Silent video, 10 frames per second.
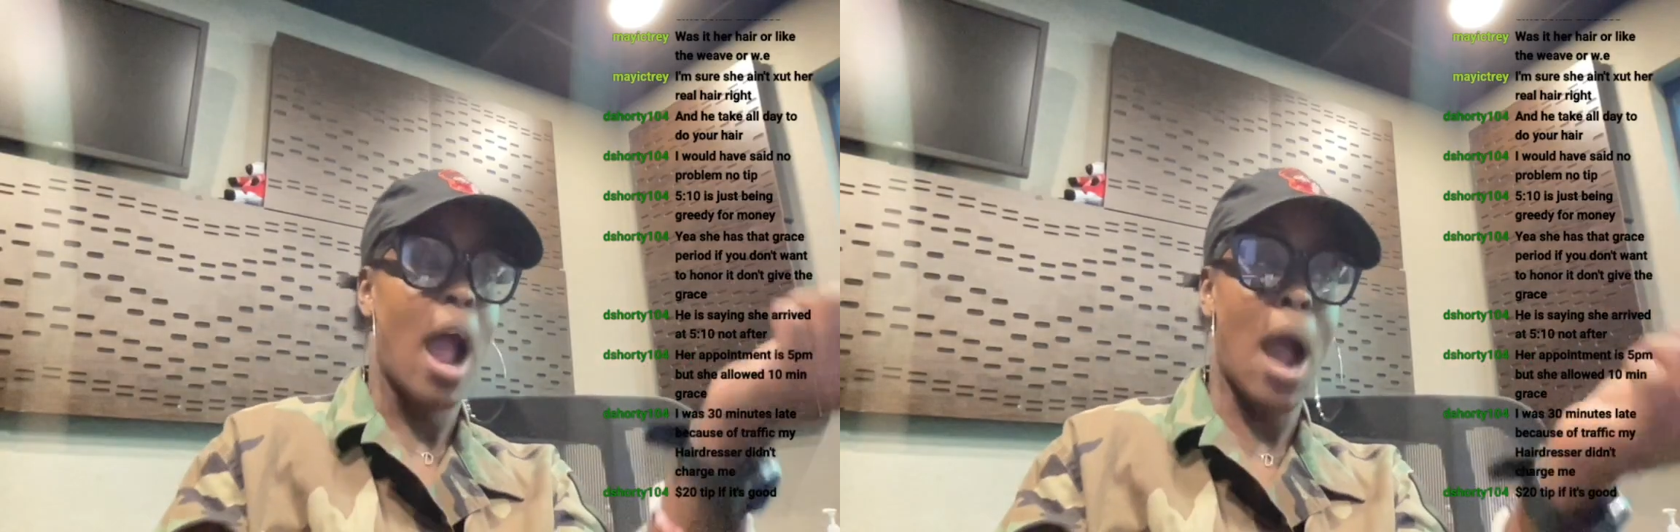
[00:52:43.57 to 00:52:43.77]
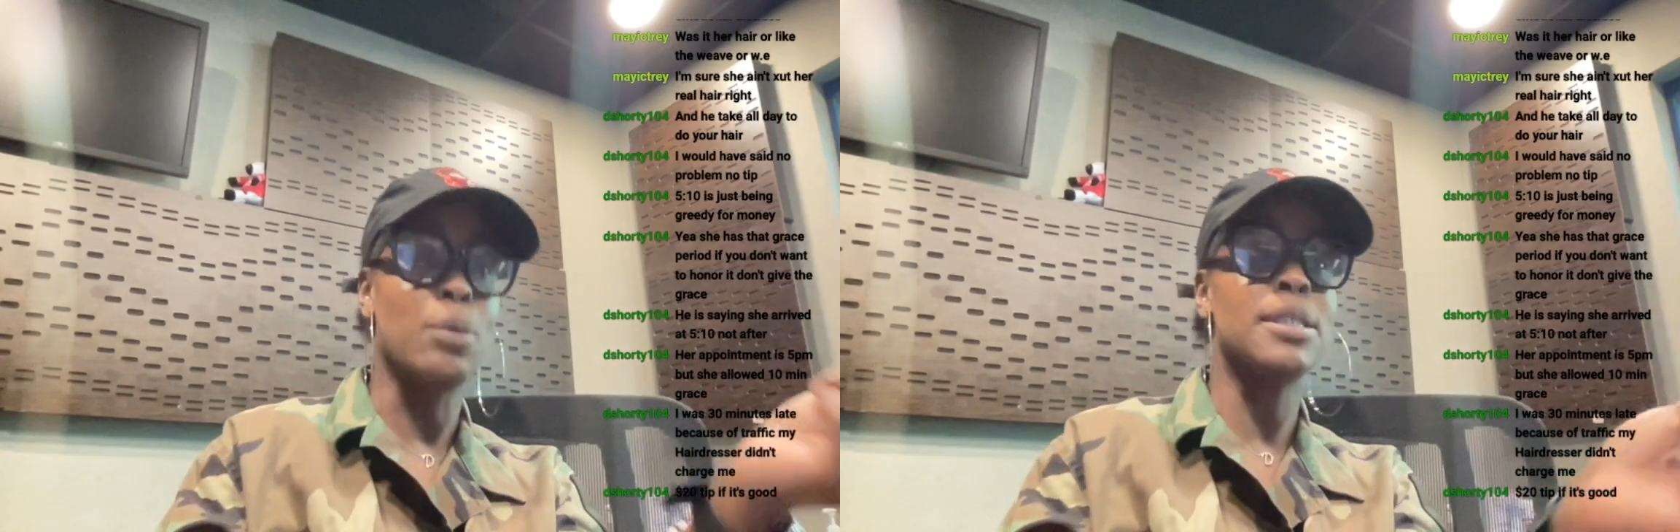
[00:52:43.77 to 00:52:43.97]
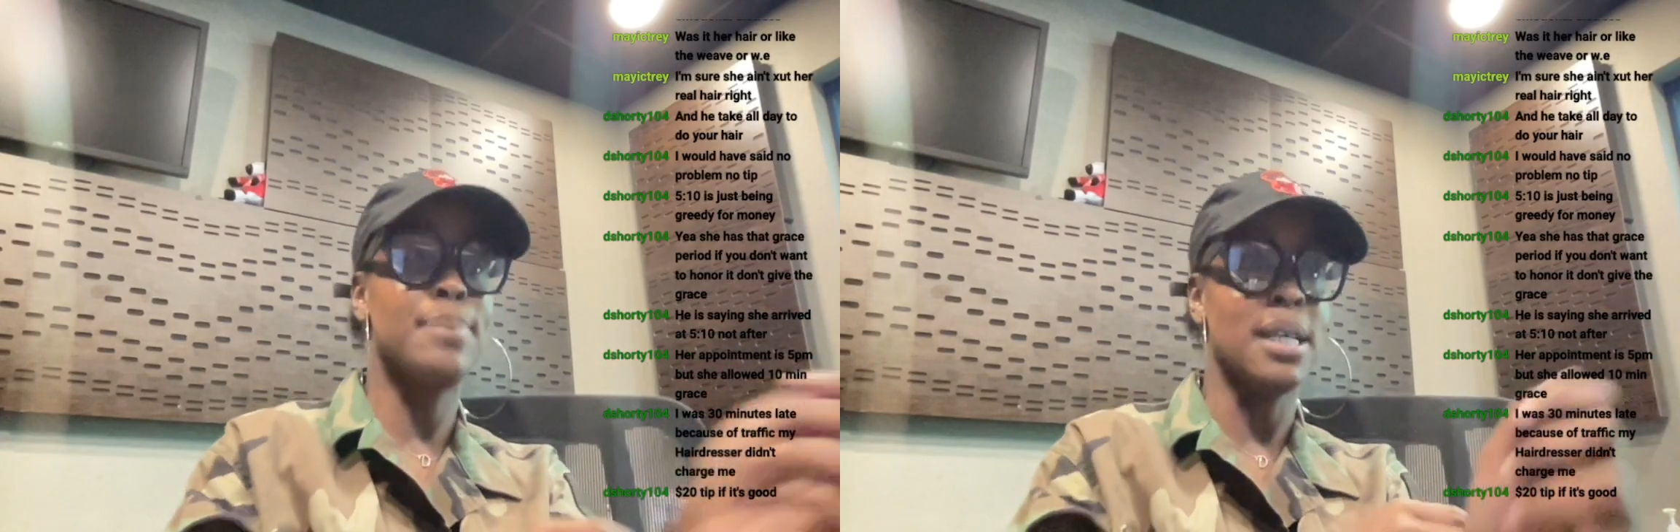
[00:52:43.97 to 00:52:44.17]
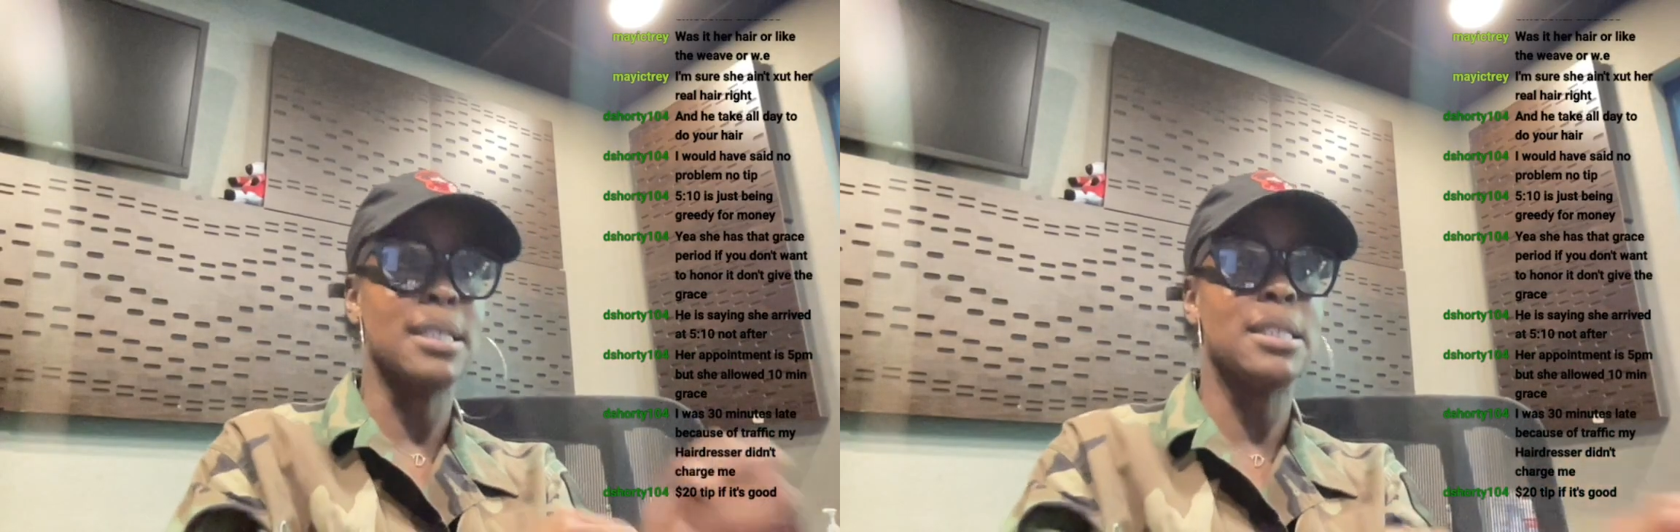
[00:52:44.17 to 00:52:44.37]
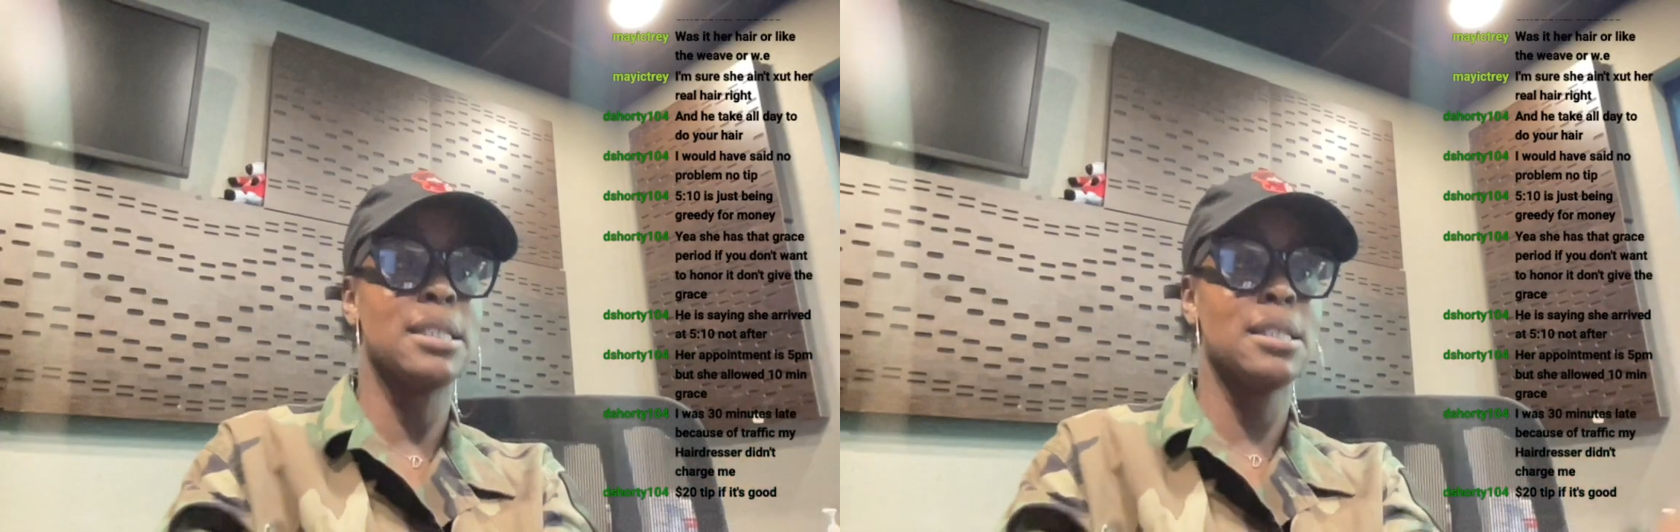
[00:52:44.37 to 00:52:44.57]
I was
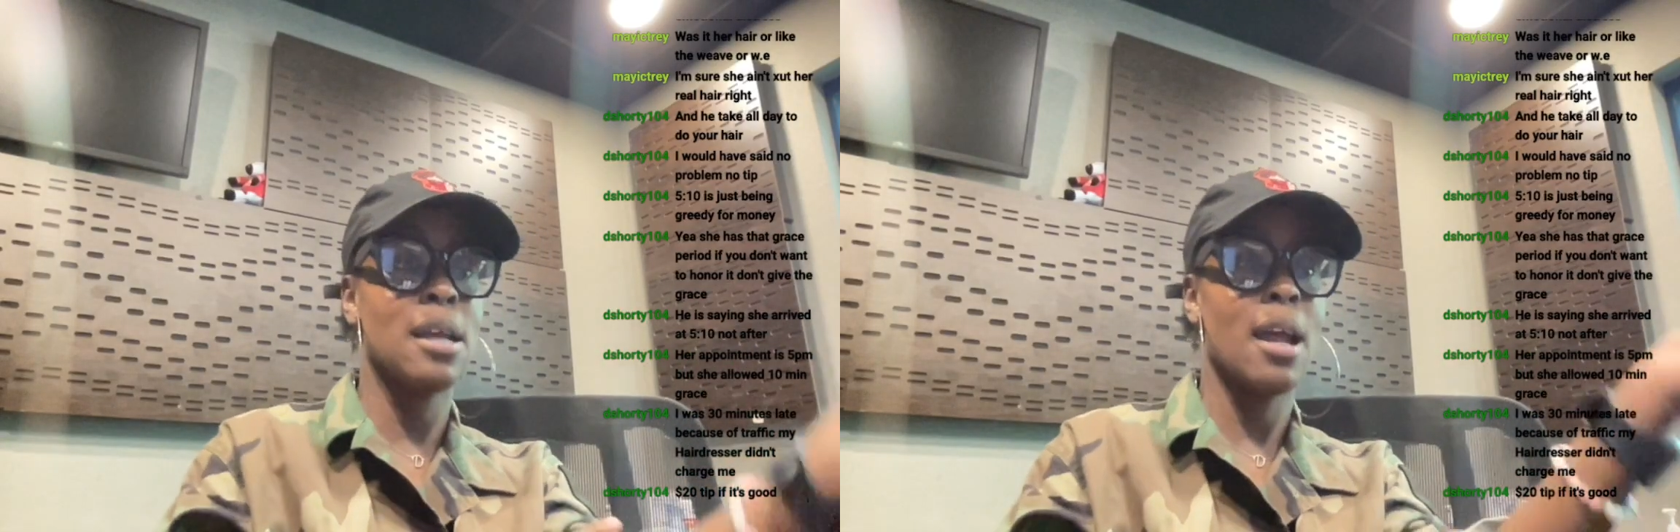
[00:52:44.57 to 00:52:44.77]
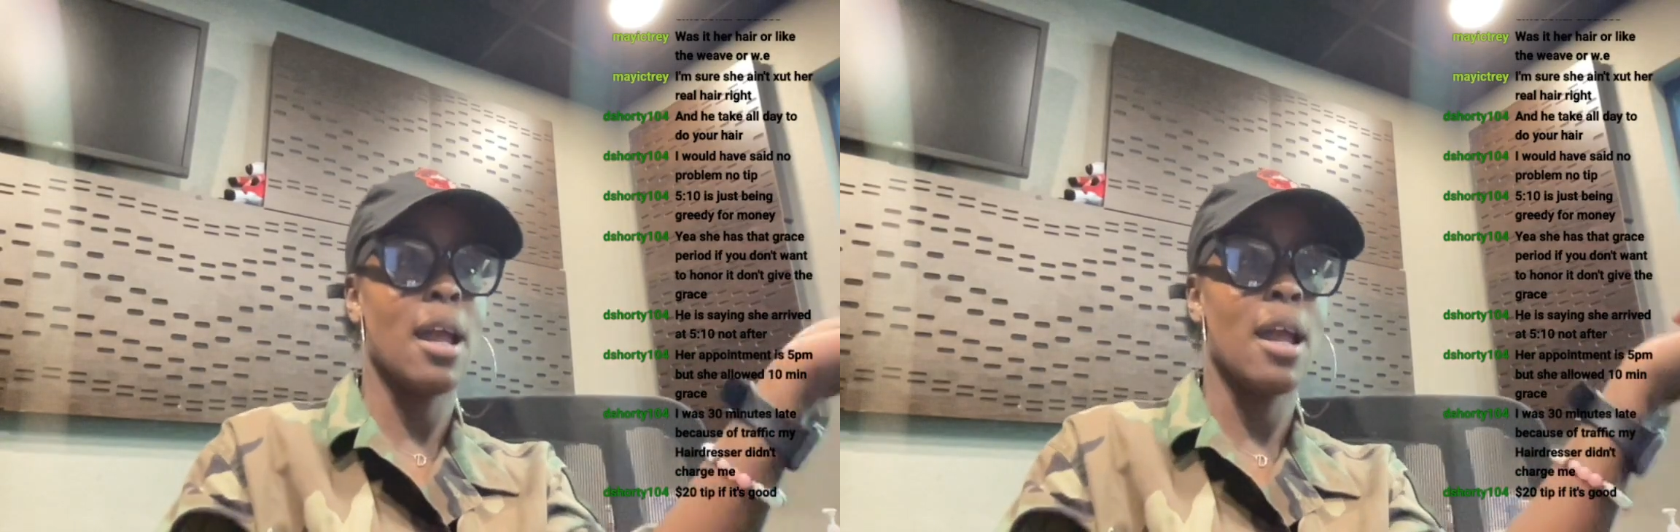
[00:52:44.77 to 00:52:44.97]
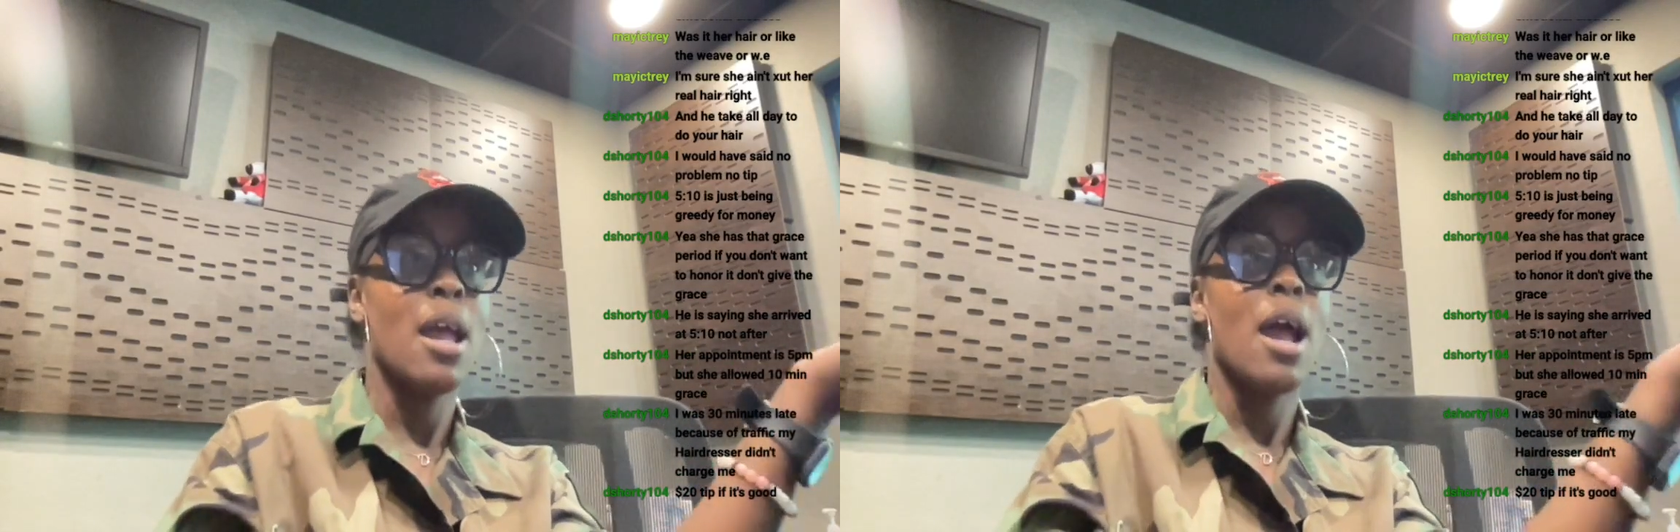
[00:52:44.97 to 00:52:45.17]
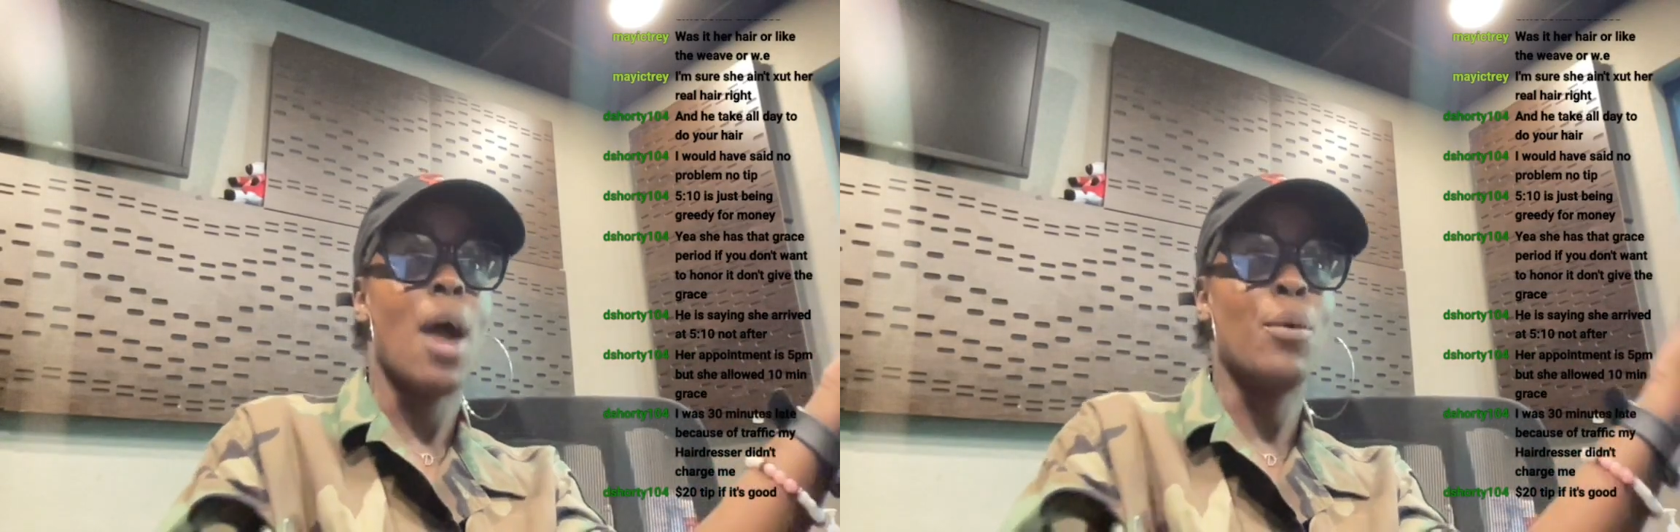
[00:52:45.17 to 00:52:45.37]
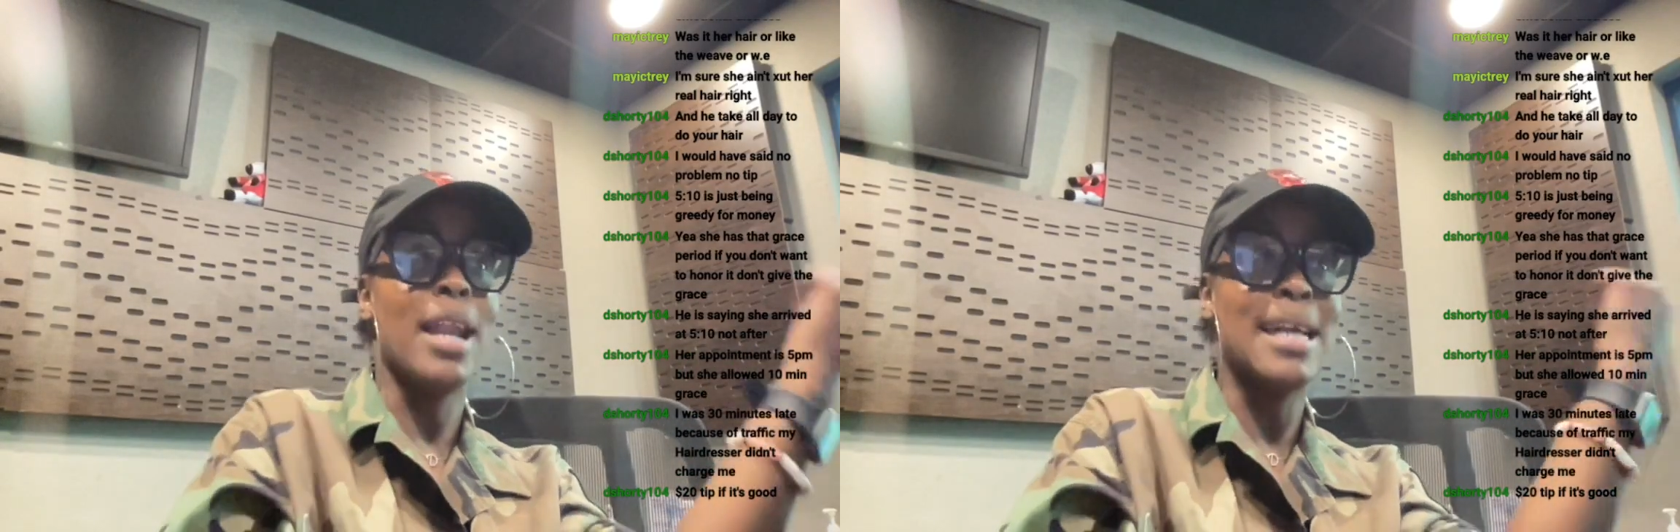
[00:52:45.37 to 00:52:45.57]
pissed. When